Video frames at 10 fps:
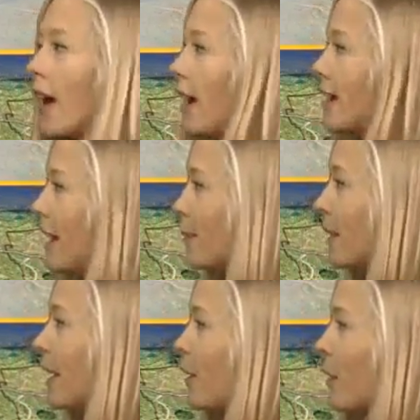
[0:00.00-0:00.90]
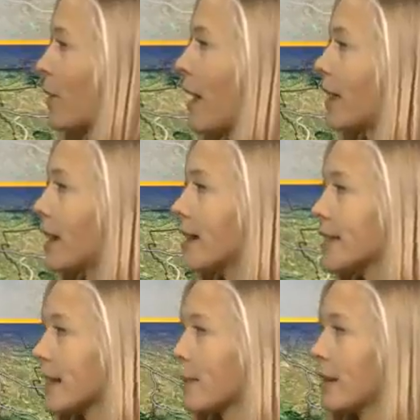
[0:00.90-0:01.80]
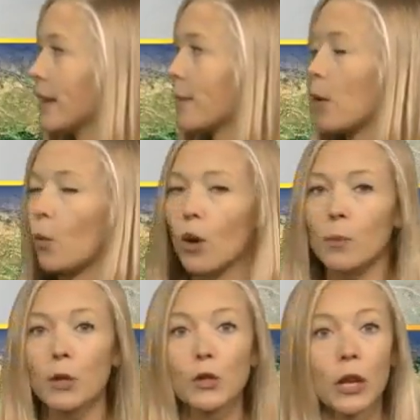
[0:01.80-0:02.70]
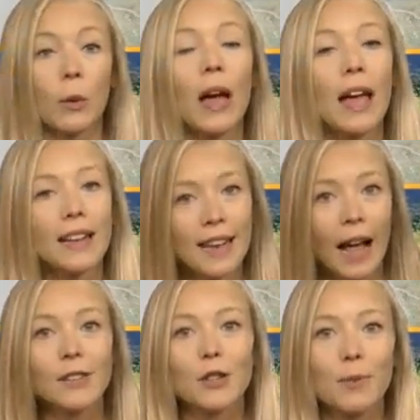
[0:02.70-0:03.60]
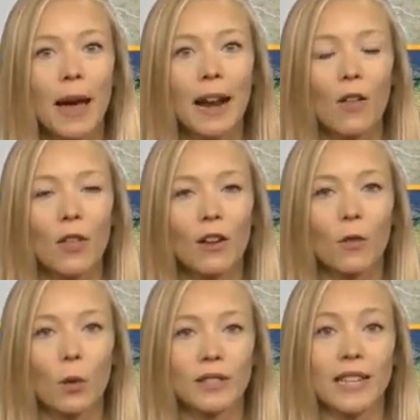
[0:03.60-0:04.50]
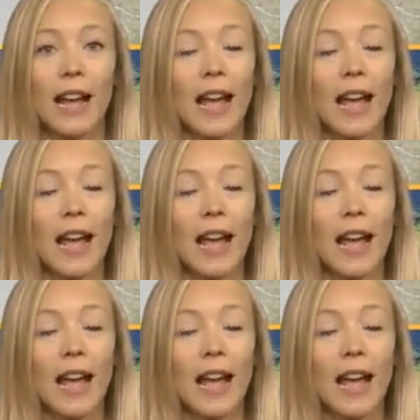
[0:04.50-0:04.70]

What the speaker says: namely around Helena. It's going to be a little bit warmer, so not too bad out there for today.